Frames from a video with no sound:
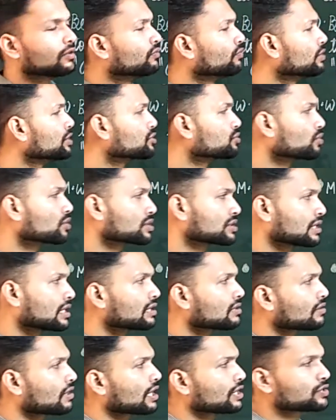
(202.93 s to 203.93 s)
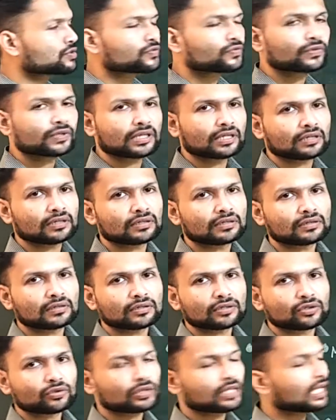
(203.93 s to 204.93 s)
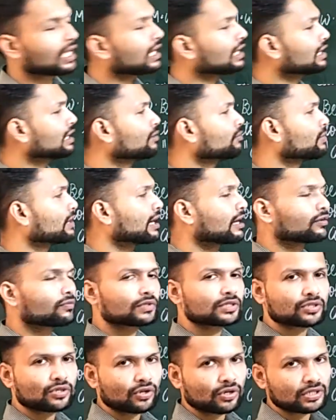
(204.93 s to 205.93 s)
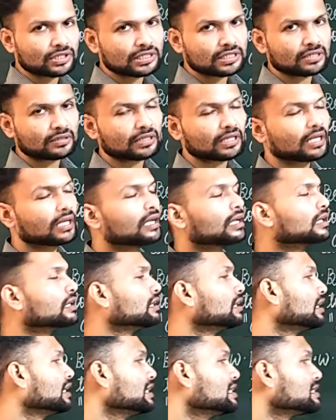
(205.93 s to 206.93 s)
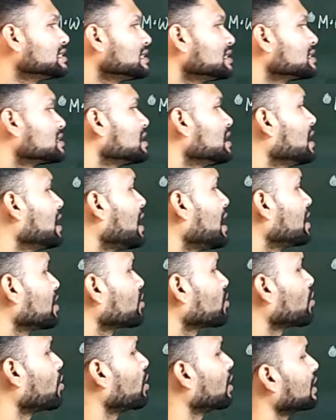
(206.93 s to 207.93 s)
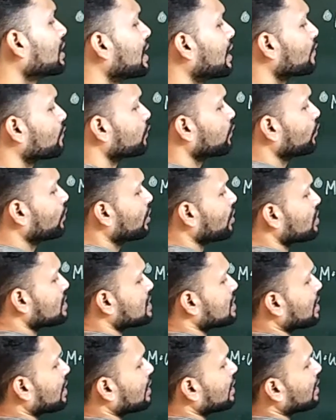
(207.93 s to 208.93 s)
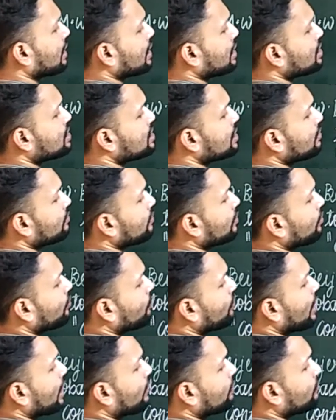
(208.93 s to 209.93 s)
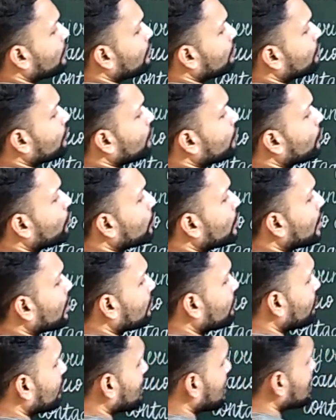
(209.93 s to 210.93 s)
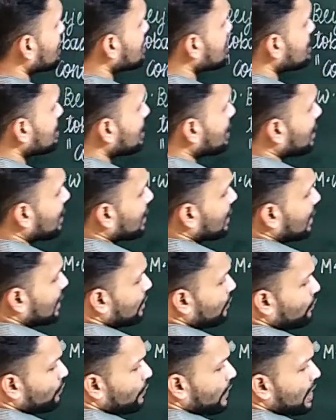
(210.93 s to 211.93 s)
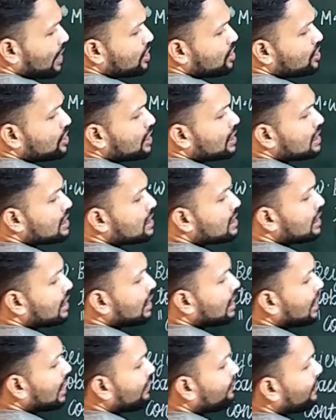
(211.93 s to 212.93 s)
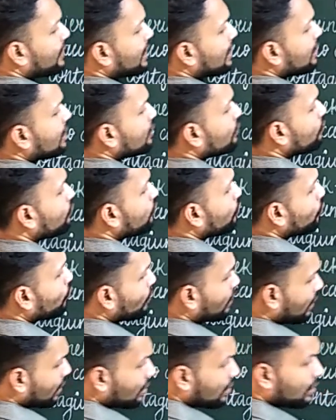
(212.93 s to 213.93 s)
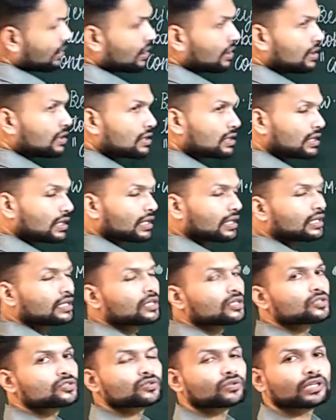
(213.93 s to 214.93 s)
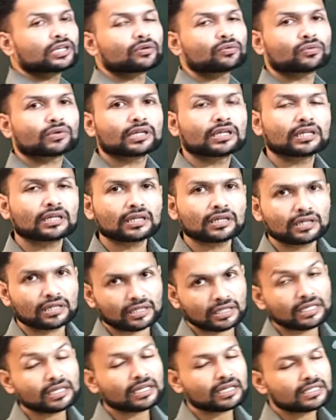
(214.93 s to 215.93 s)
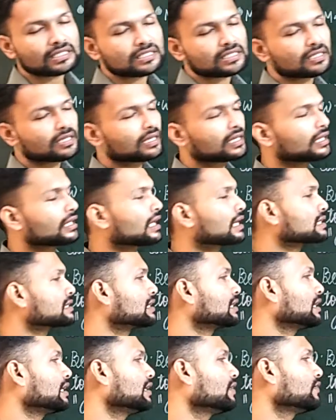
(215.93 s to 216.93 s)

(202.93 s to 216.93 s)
which was then transferred to the healthy plant, which caused it the disease, and he called that fluid as contagium vivum fluidum, means infectious living fluid. Okay, so he considered it as an